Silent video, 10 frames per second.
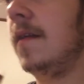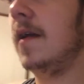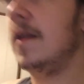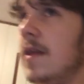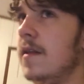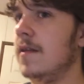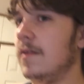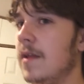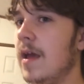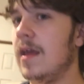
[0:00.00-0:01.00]

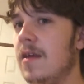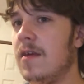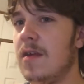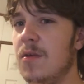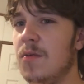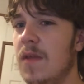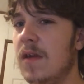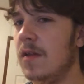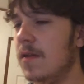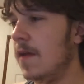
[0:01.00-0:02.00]
and like you
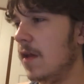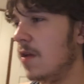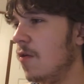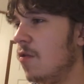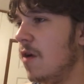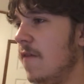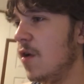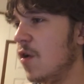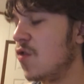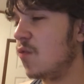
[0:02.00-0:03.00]
thinking thinking to yourself,
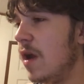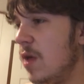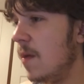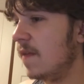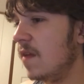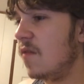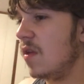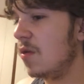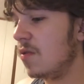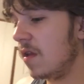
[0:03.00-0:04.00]
Urch, why do you make these videos